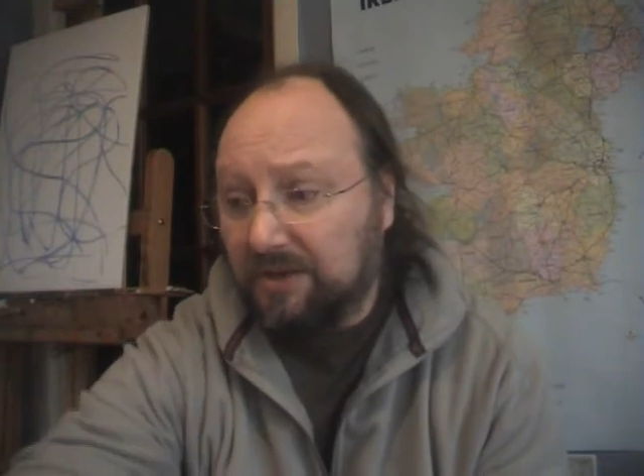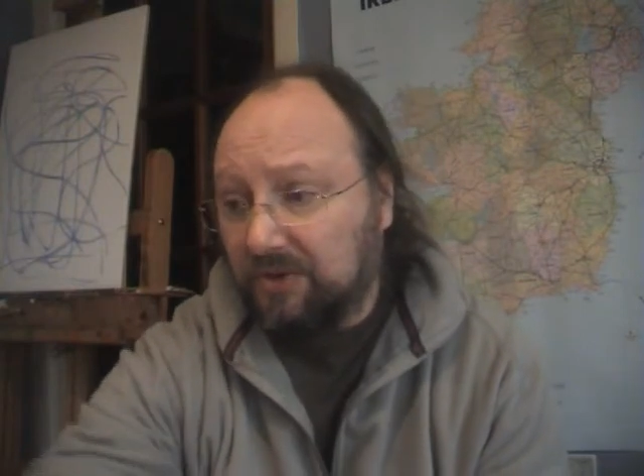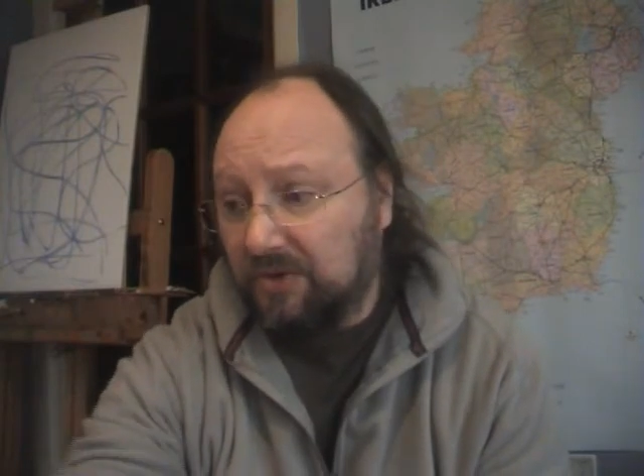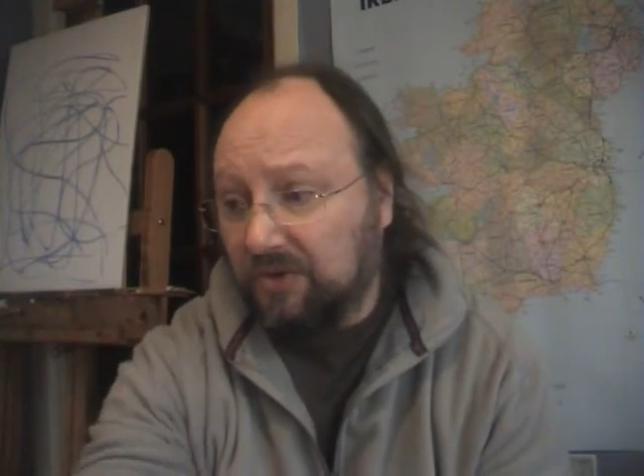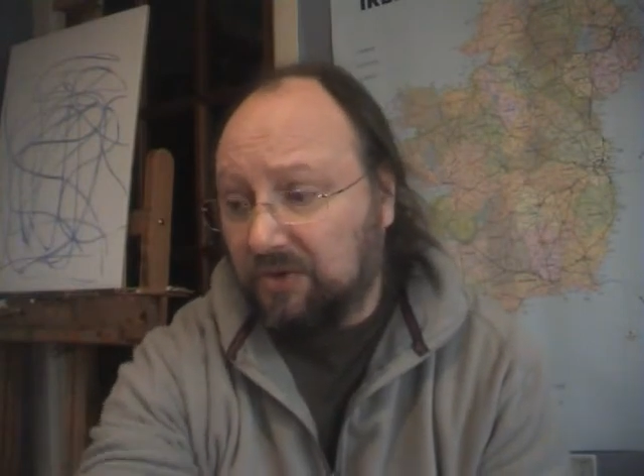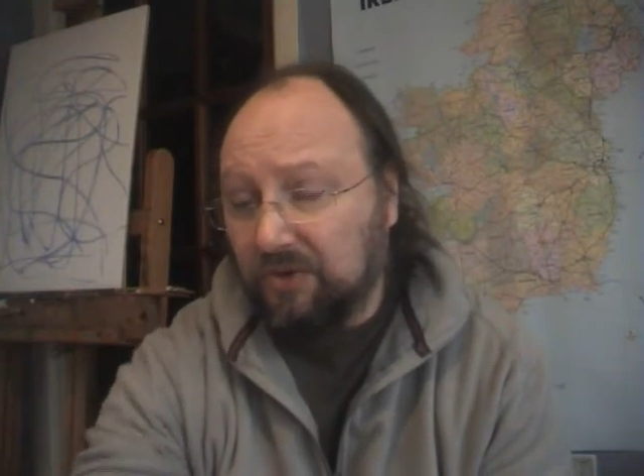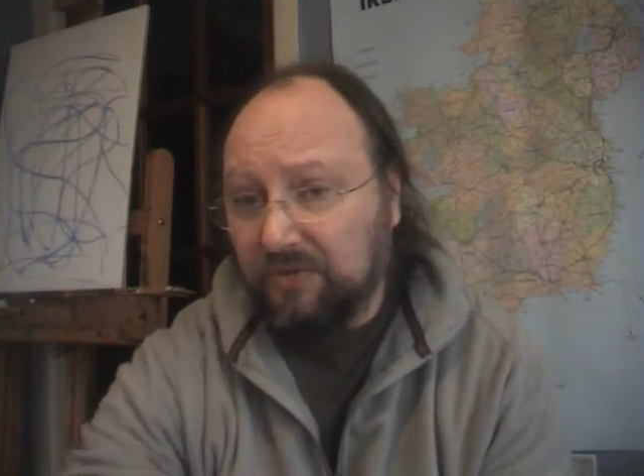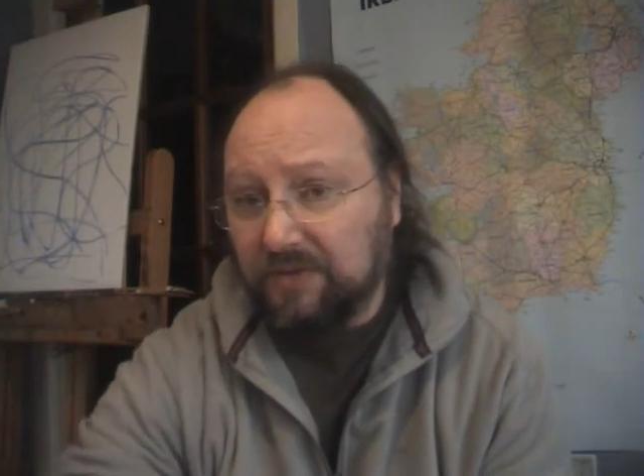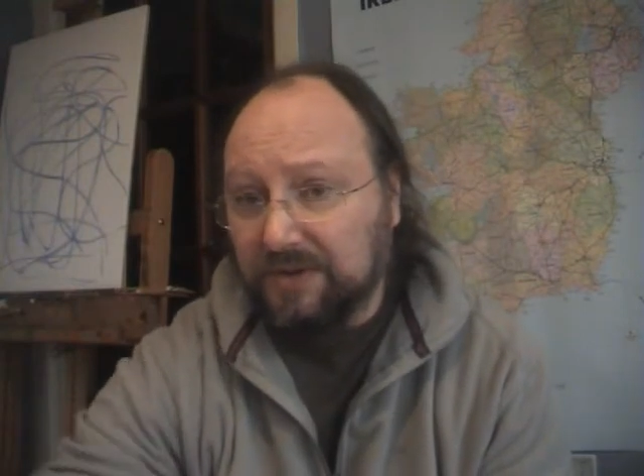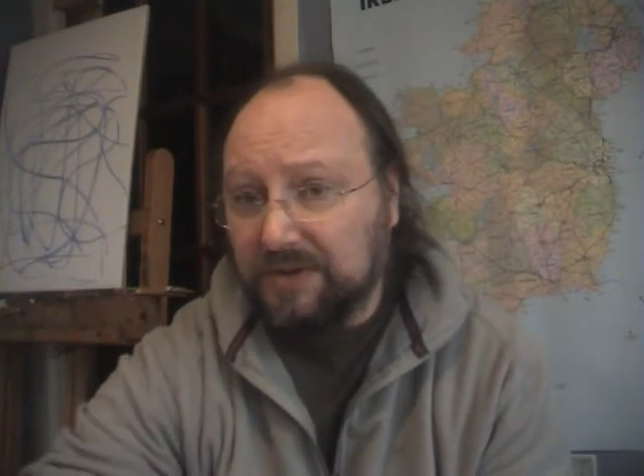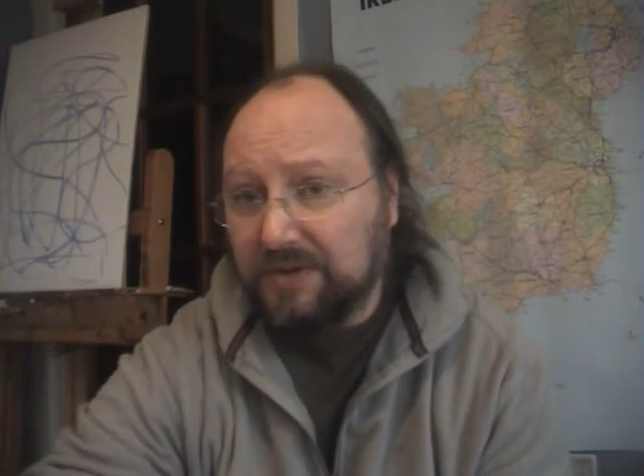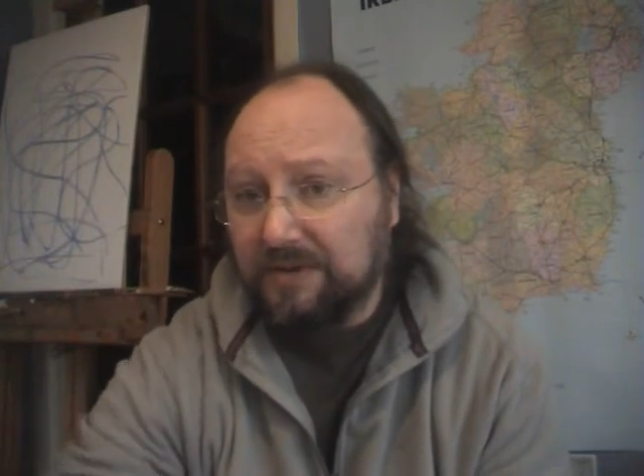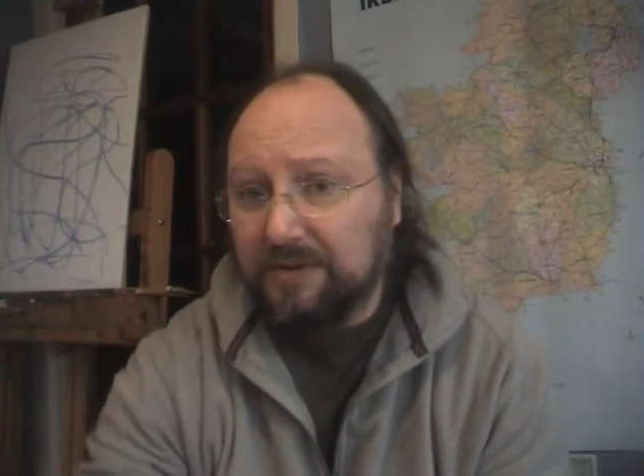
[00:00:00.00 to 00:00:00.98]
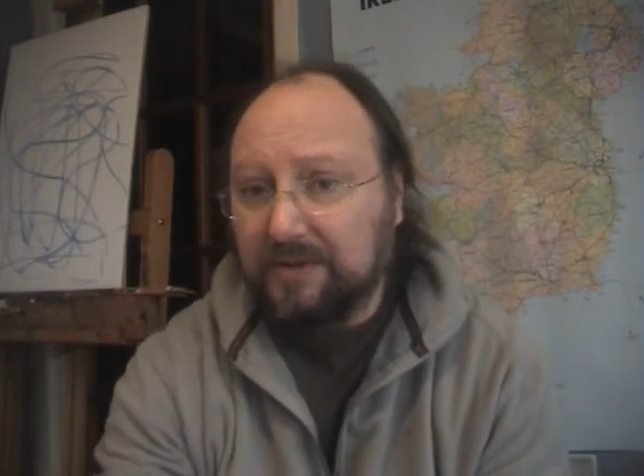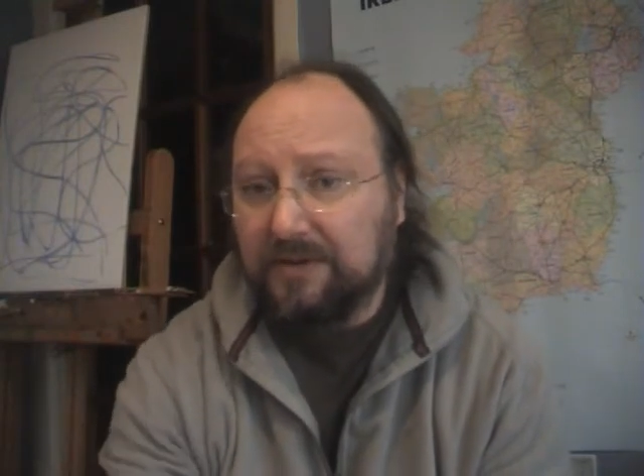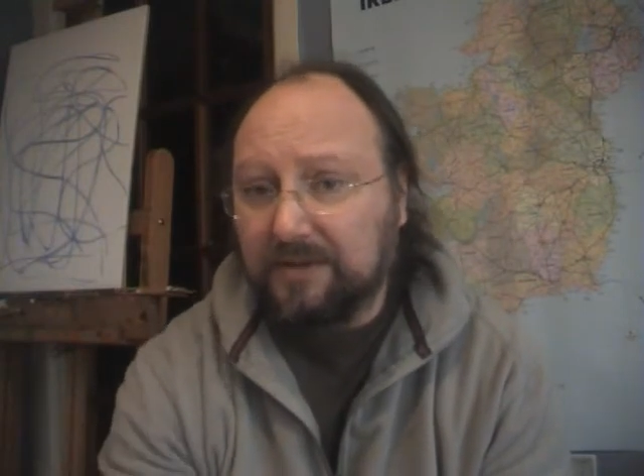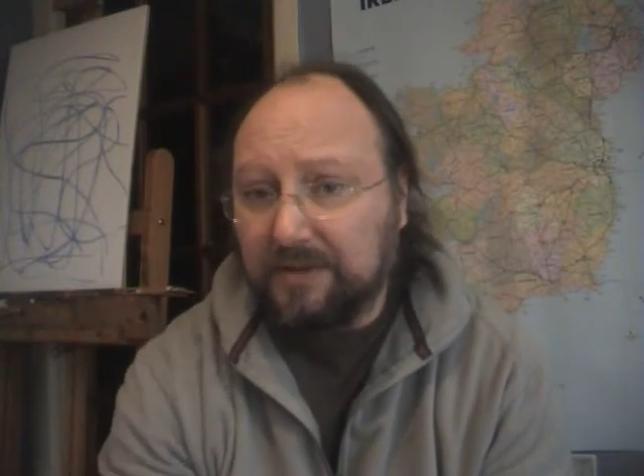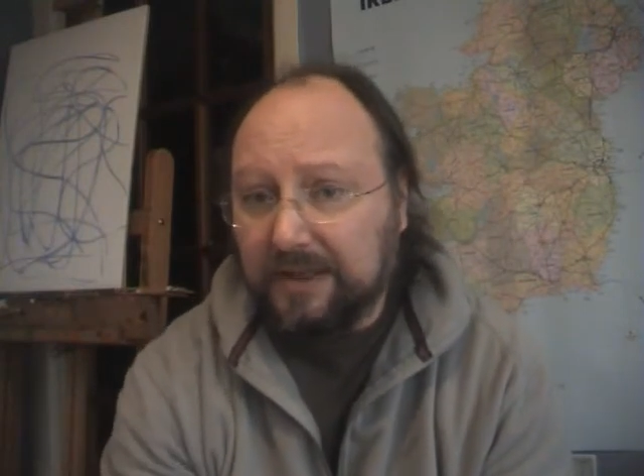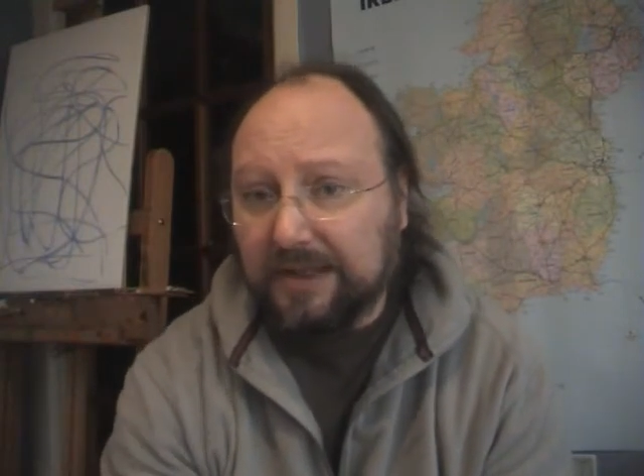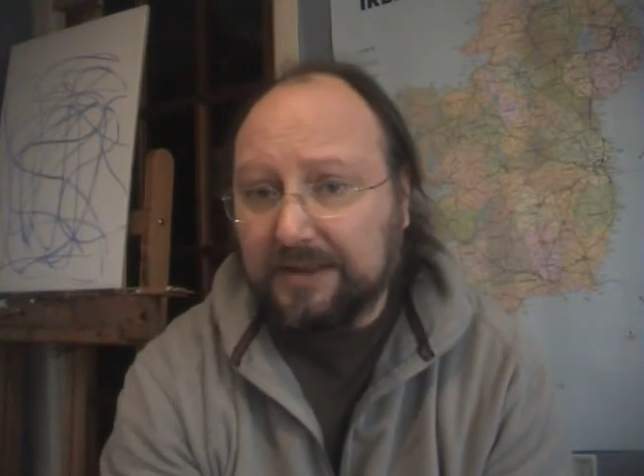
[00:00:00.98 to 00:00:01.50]
to do these
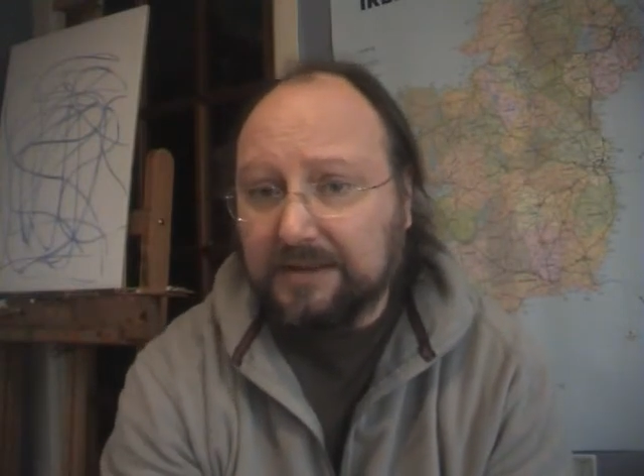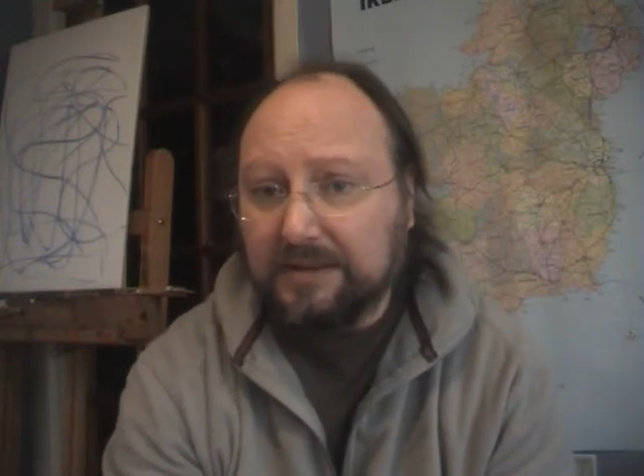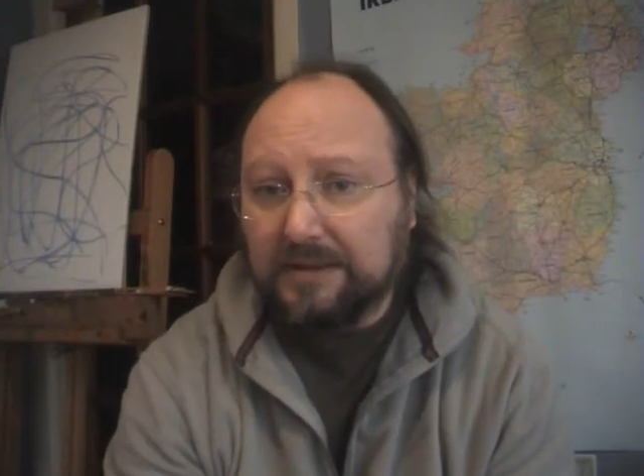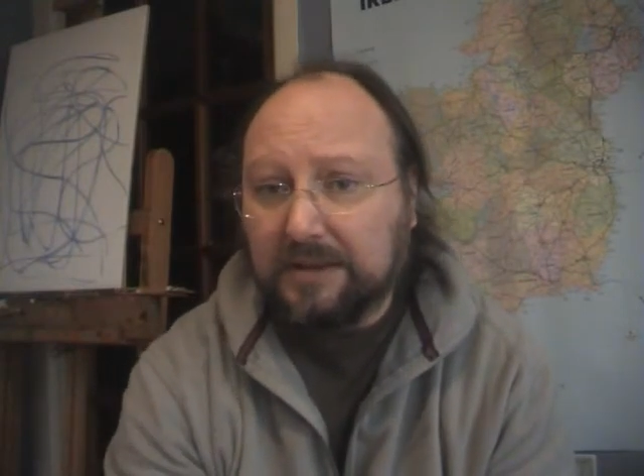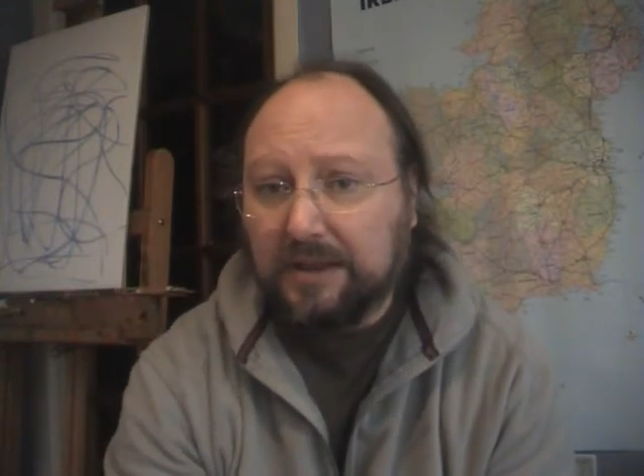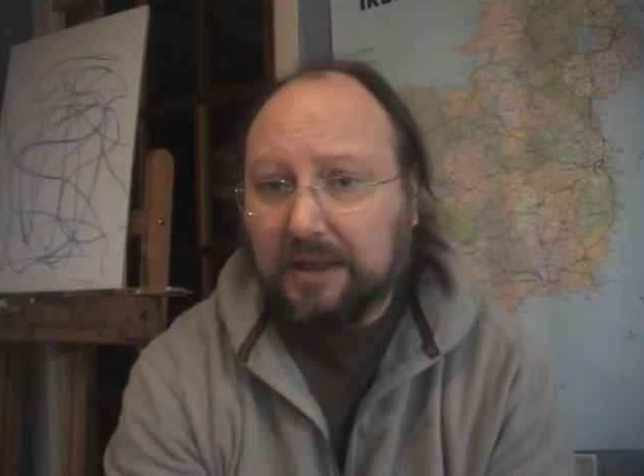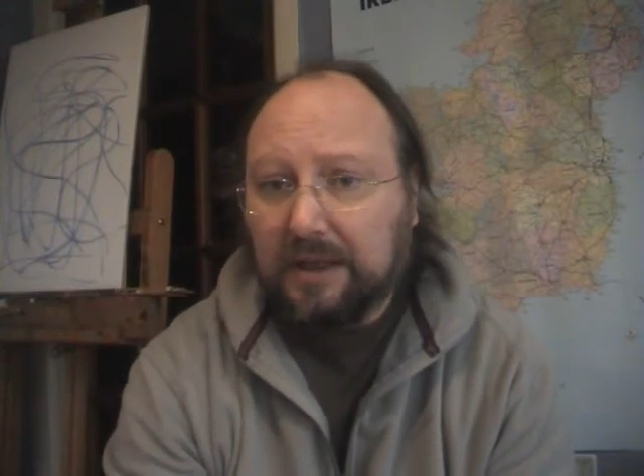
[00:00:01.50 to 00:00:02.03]
lines,